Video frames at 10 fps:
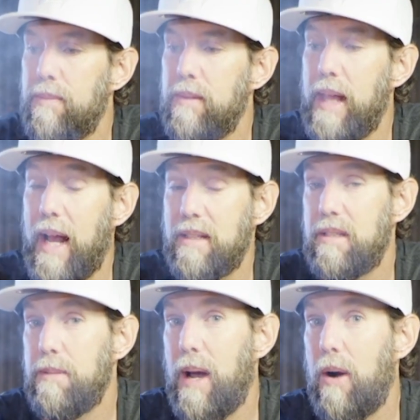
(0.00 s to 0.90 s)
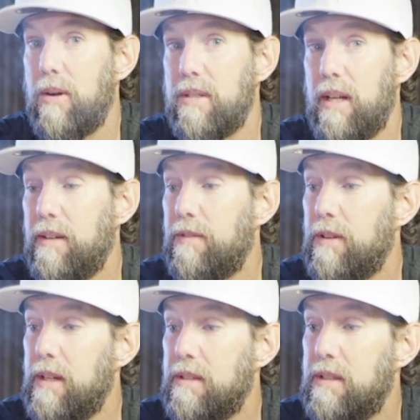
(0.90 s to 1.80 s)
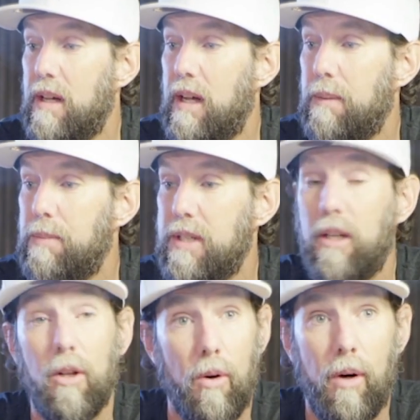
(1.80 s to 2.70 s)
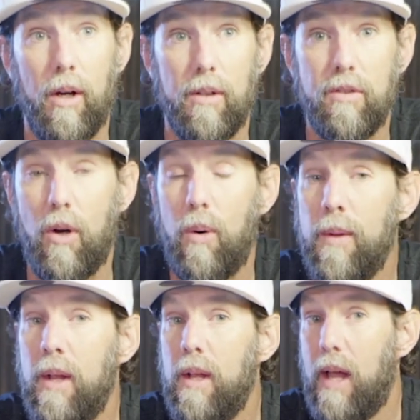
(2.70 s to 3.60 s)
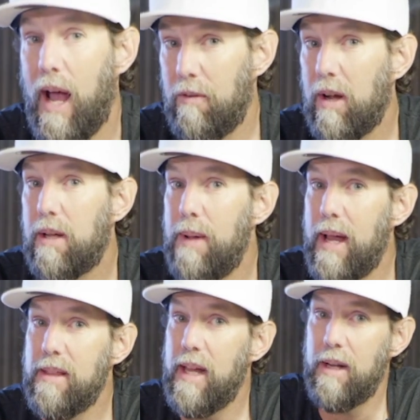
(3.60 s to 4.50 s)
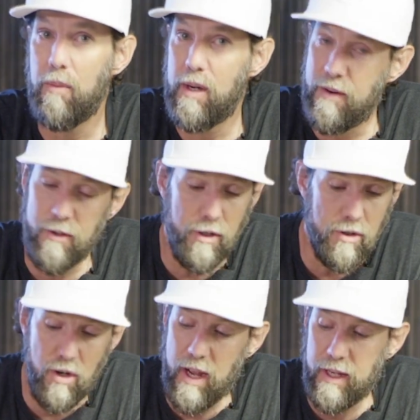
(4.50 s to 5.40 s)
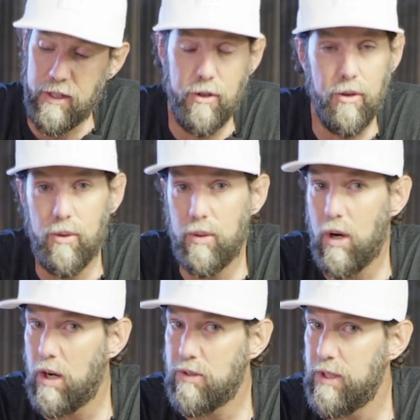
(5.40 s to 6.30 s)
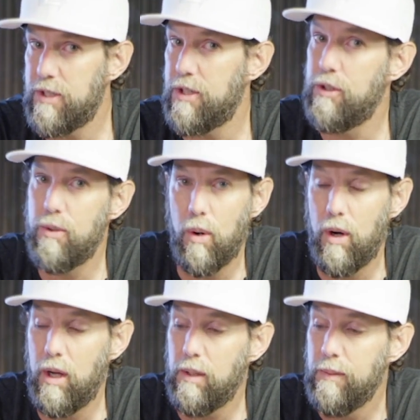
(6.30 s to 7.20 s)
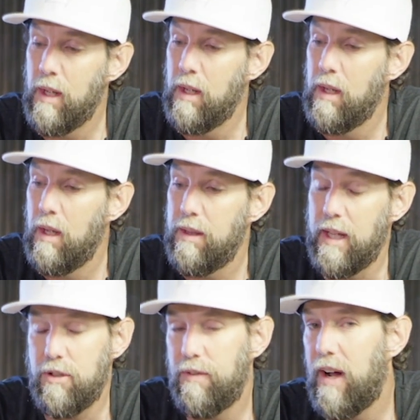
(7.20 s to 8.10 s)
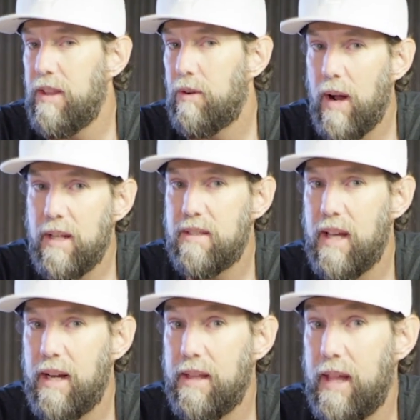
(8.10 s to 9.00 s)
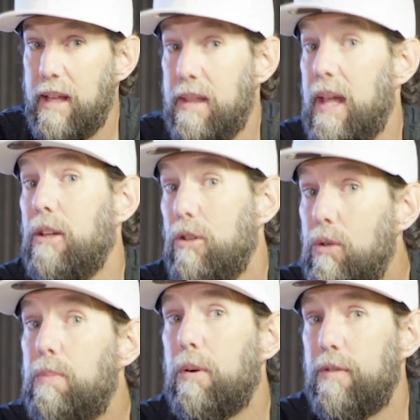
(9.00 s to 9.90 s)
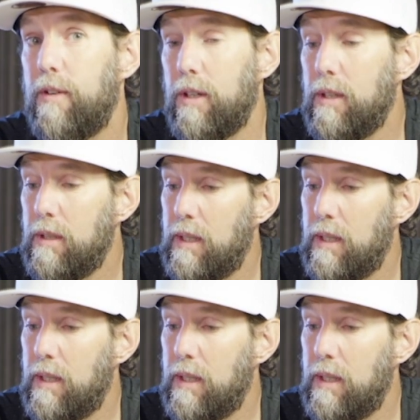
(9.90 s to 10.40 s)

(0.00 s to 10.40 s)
That's the power setting for this particular oil. So I recommend that whenever you're trying a new cartridge, a new oil, that you find the right setting that you prefer.